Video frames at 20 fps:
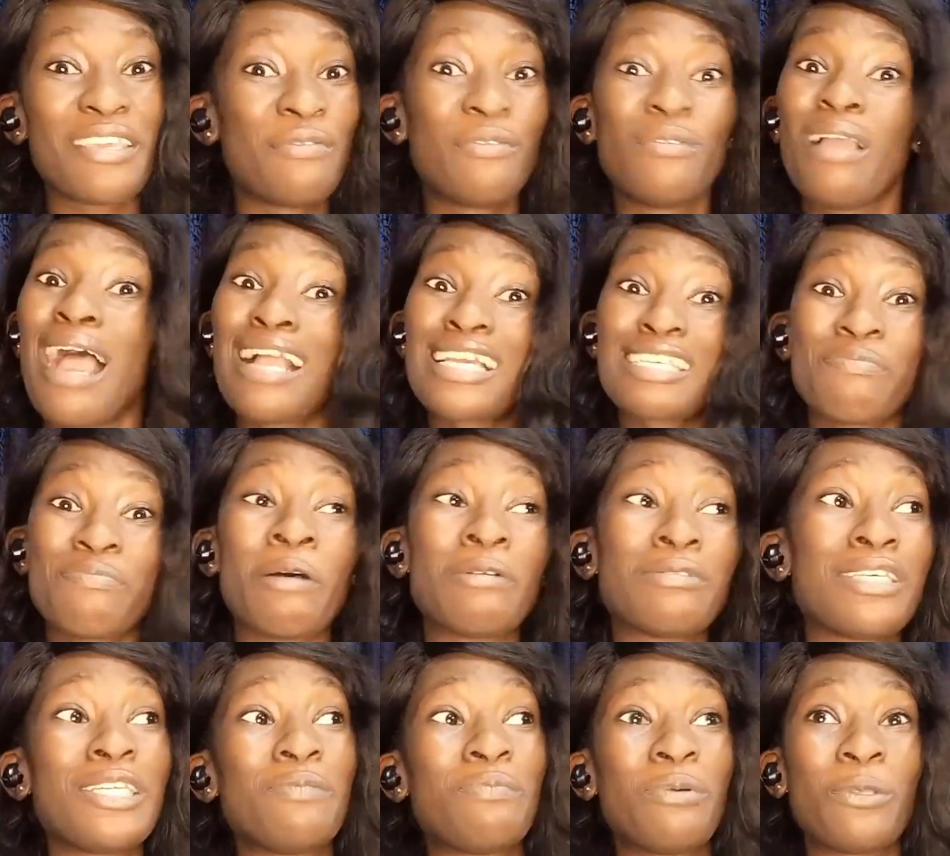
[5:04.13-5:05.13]
if you ask me, I'll
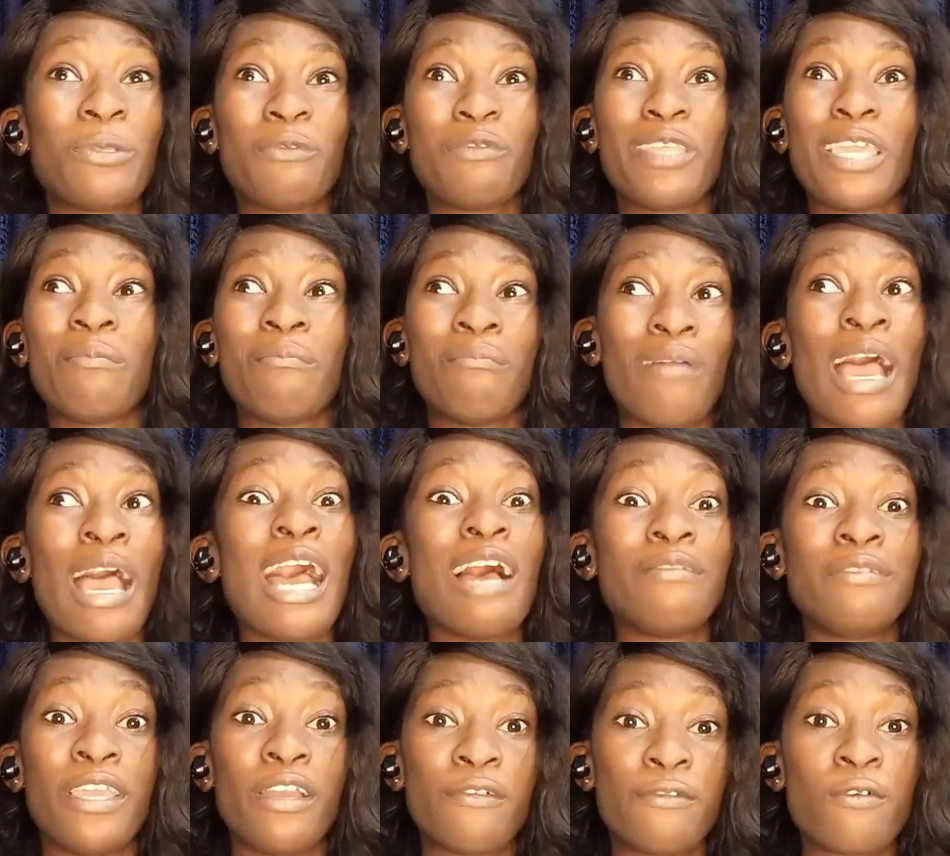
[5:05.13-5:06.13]
say the both of them
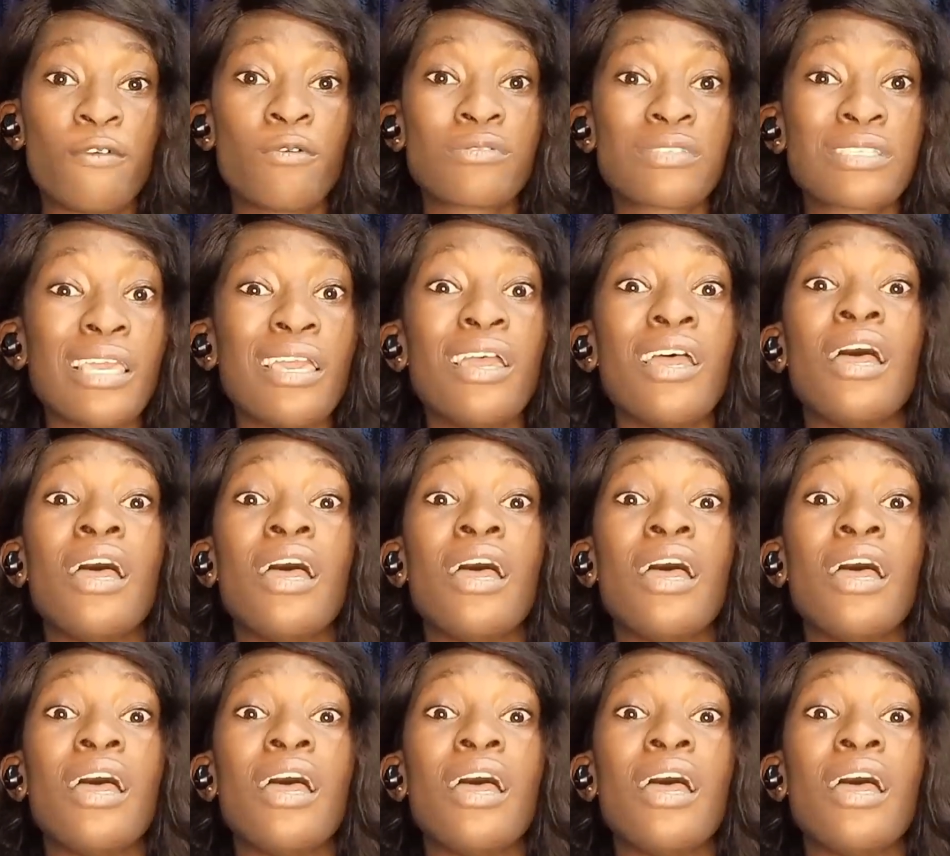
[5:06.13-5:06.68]
have their faults.